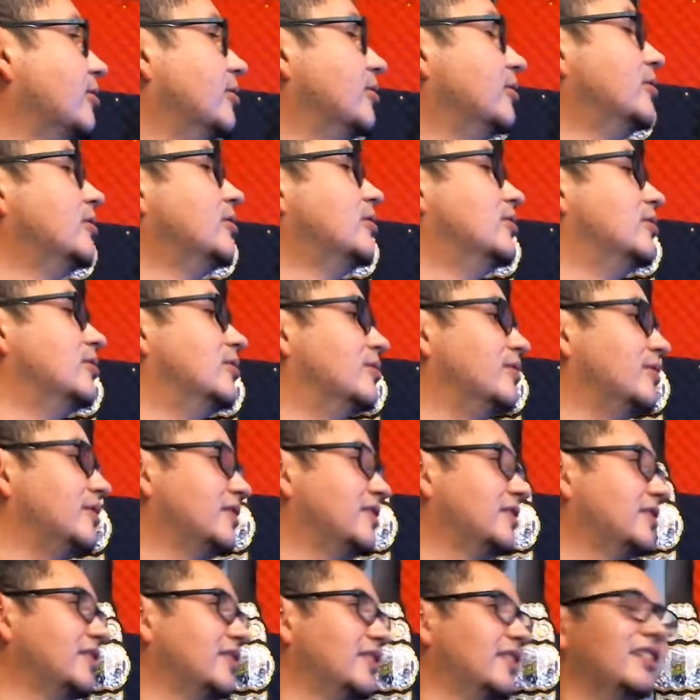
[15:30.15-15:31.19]
Ooh,
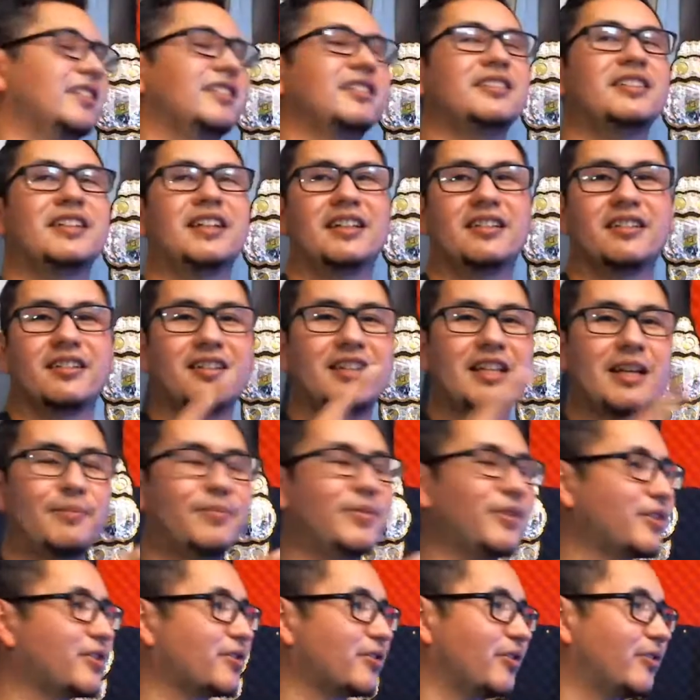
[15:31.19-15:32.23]
yeah, look at that
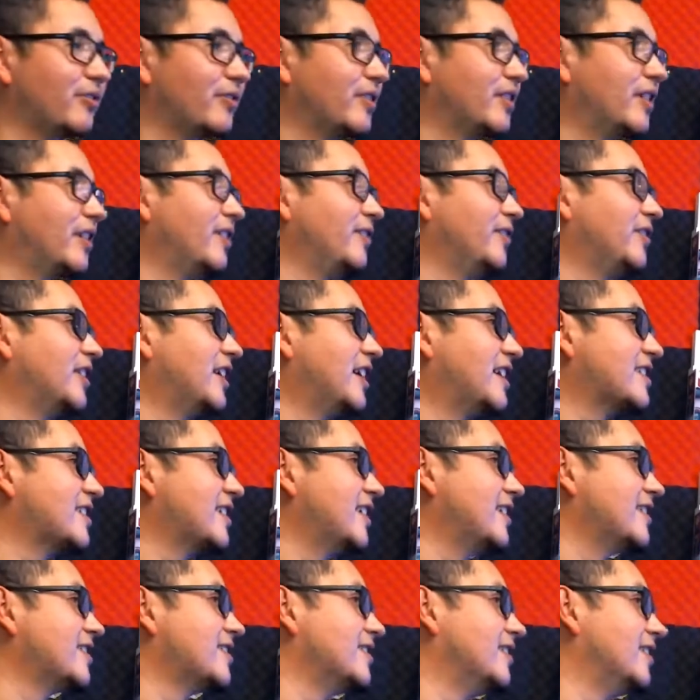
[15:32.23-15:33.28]
picture over there if you guys
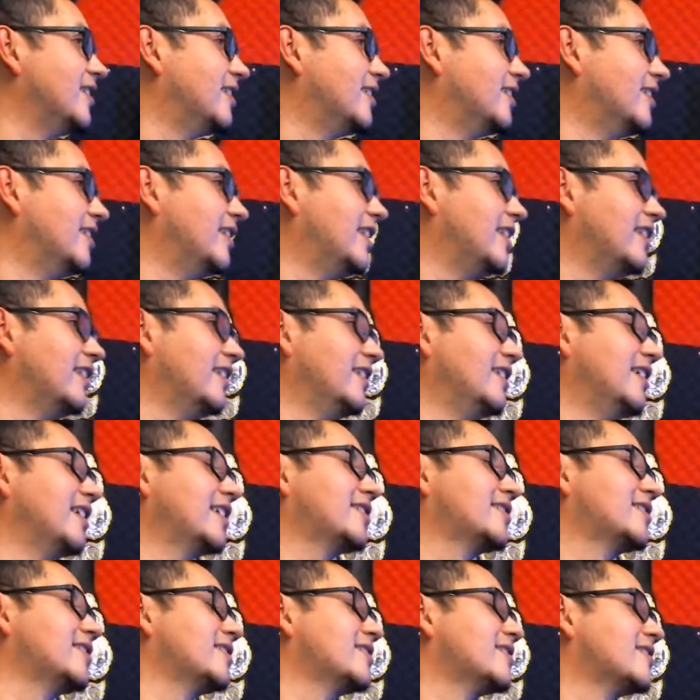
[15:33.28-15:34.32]
can't see it. The
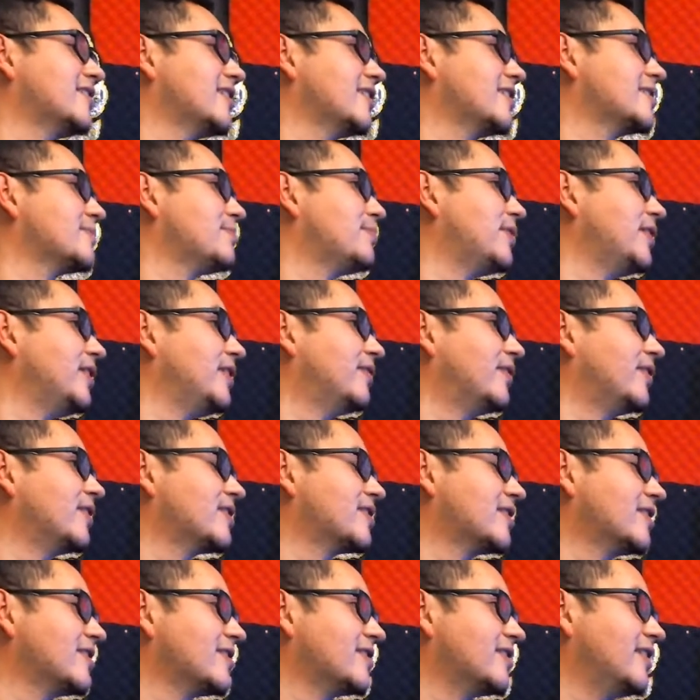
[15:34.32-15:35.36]
Nexus 6P
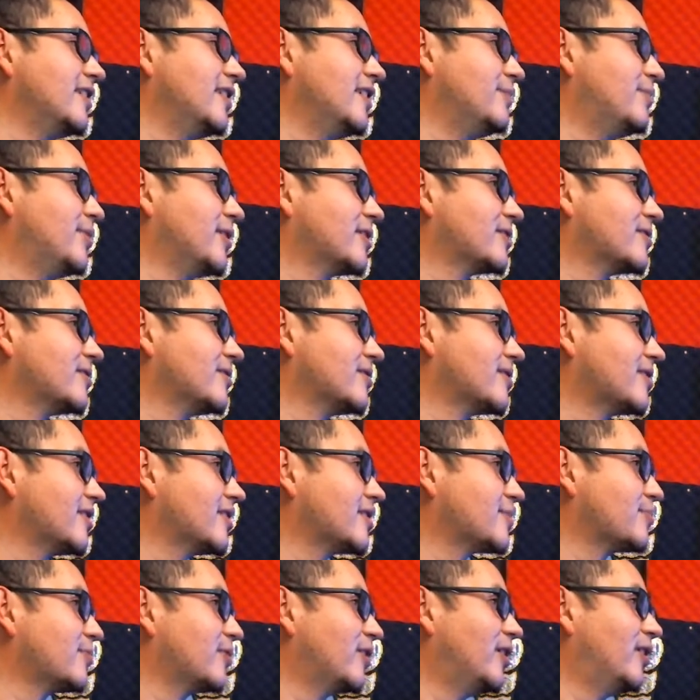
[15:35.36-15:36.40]
versus the Pixel 6
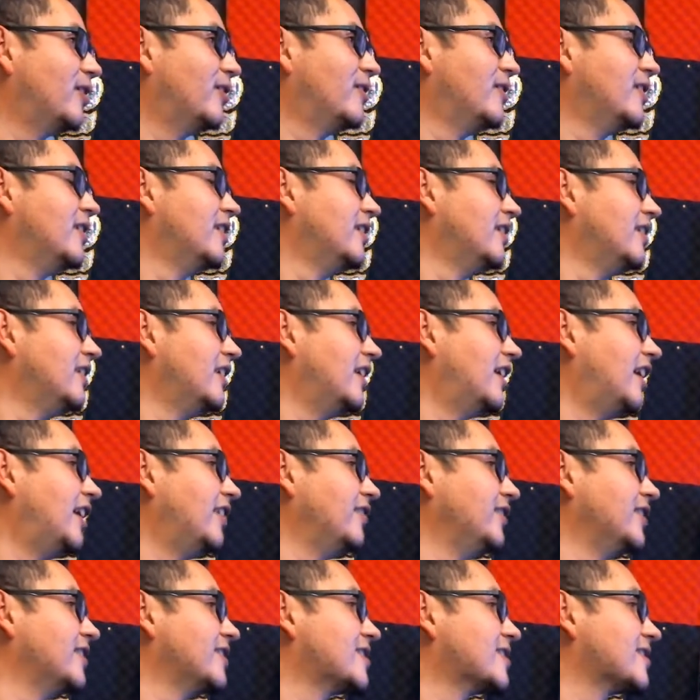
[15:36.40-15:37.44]
Pro.
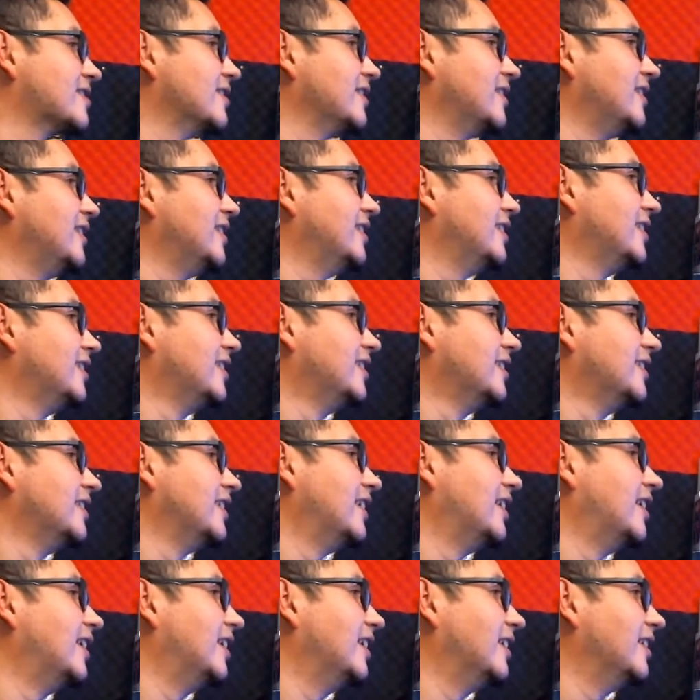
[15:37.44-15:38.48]
Obviously,
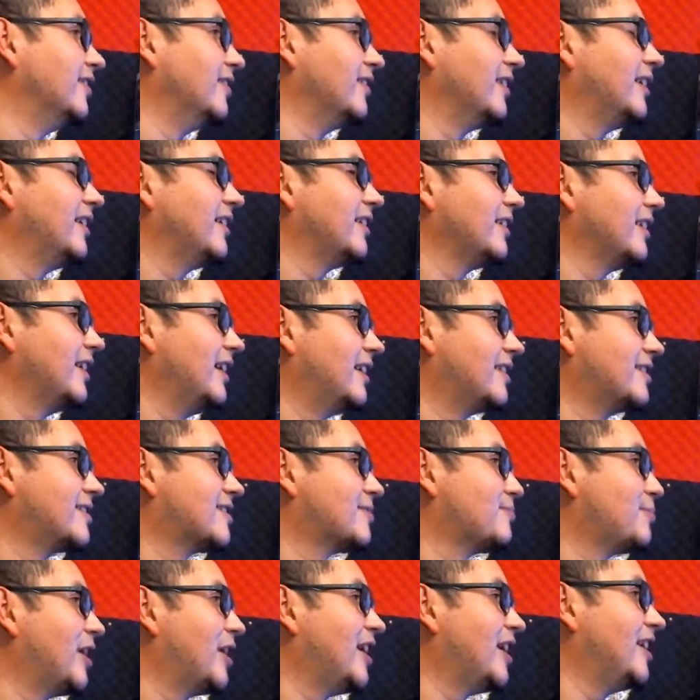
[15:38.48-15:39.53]
it's
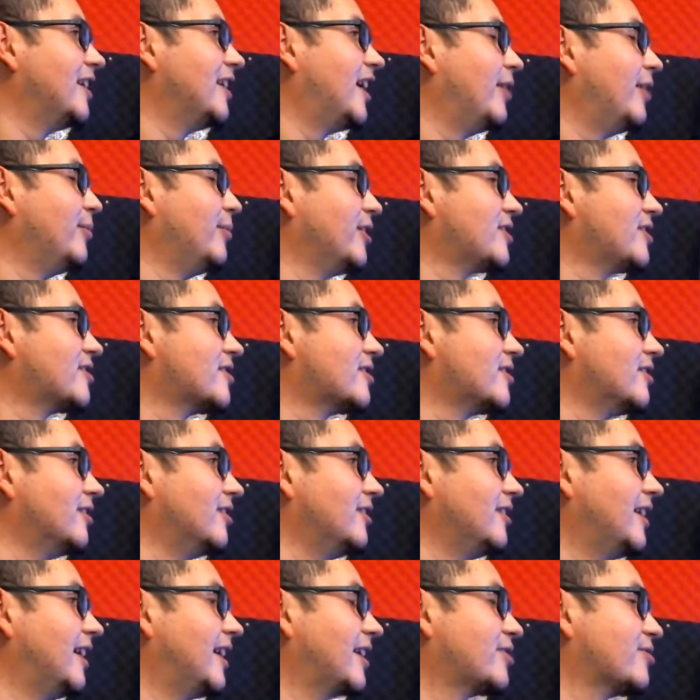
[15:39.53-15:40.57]
paying homage to
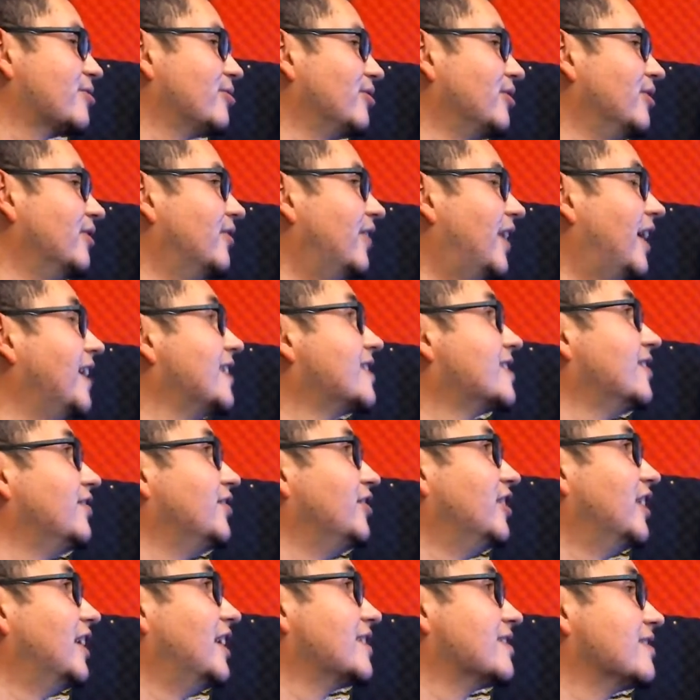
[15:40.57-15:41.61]
the actual device if
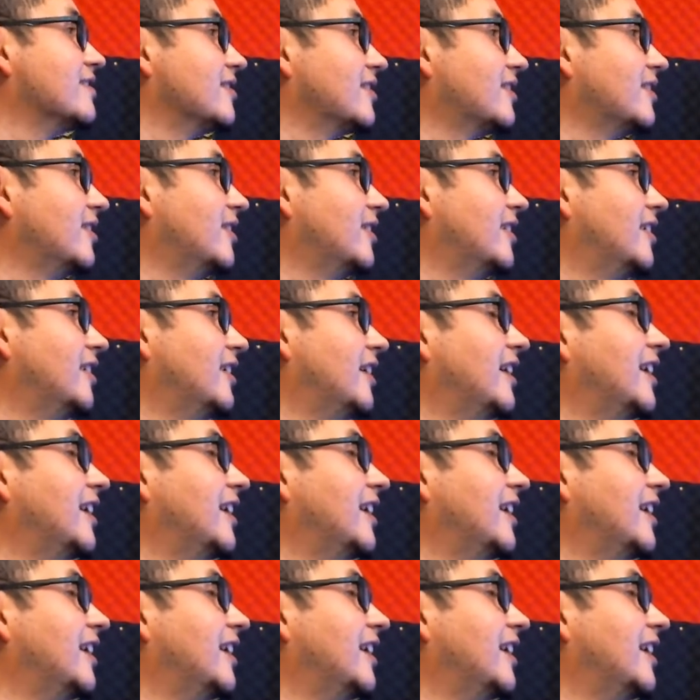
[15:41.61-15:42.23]
you guys look at it.